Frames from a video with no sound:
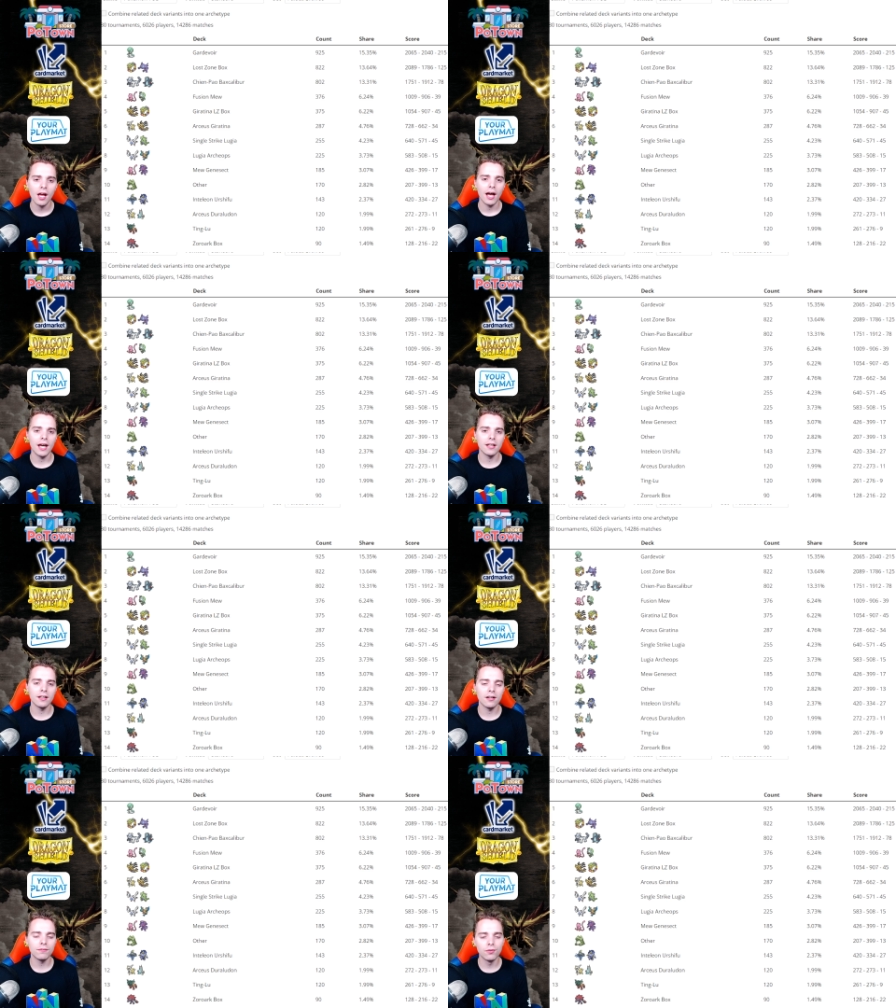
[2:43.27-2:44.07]
and
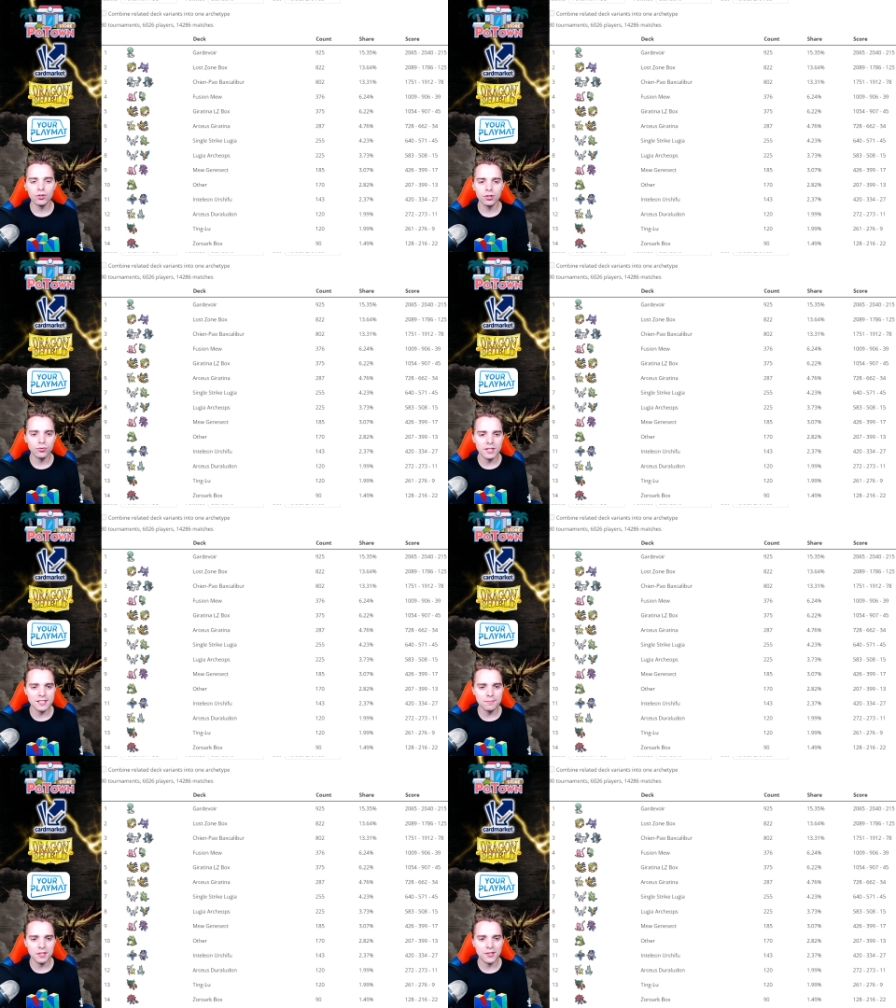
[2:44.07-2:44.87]
uh, for good
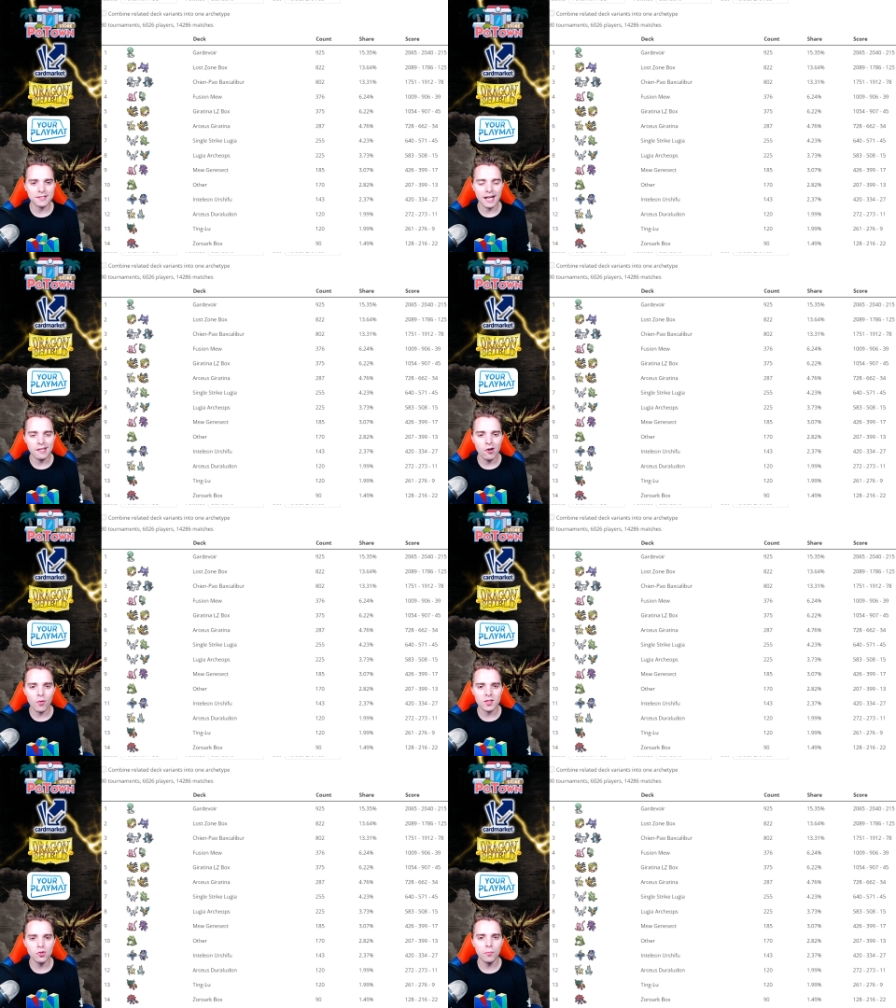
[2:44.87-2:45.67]
reason, because
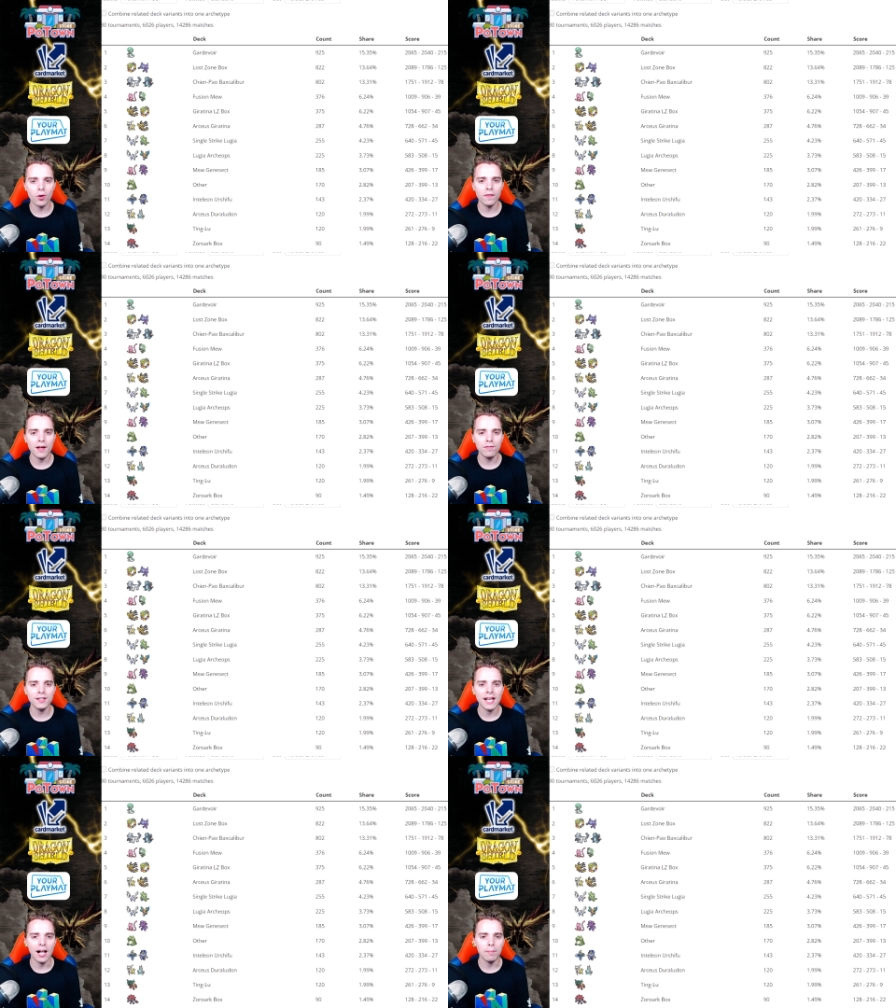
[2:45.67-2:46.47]
Iono and Super Rod
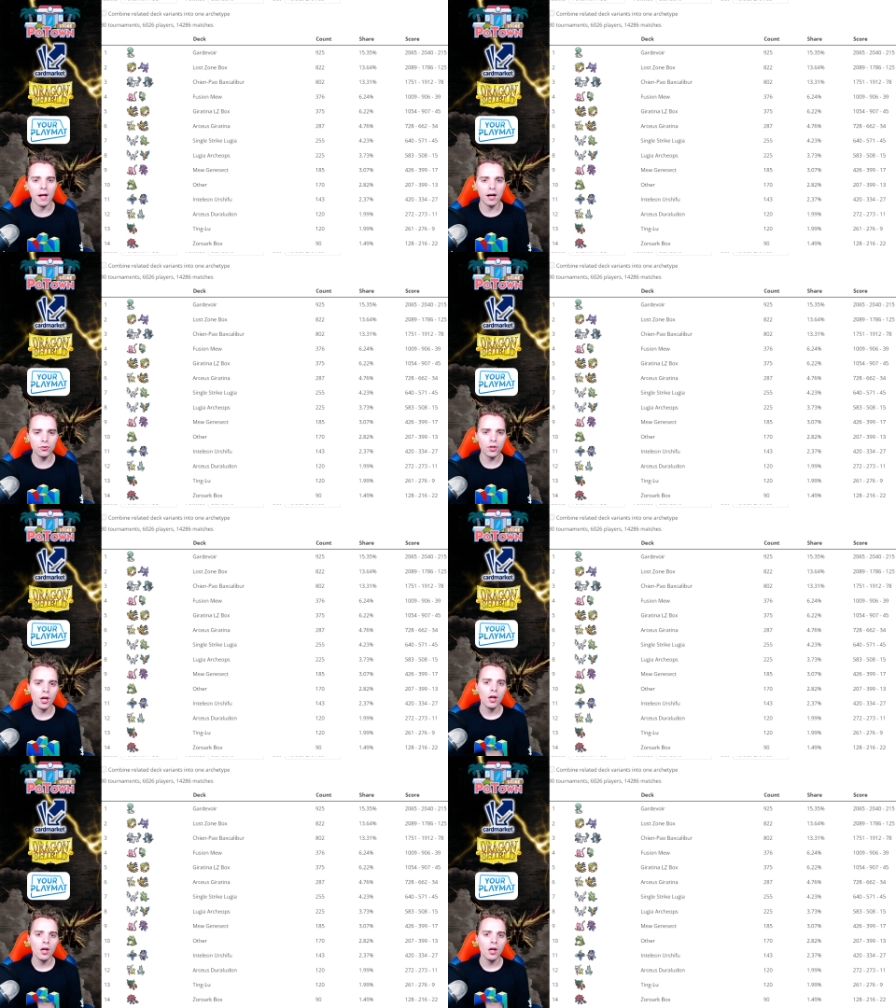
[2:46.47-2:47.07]
definitely help out.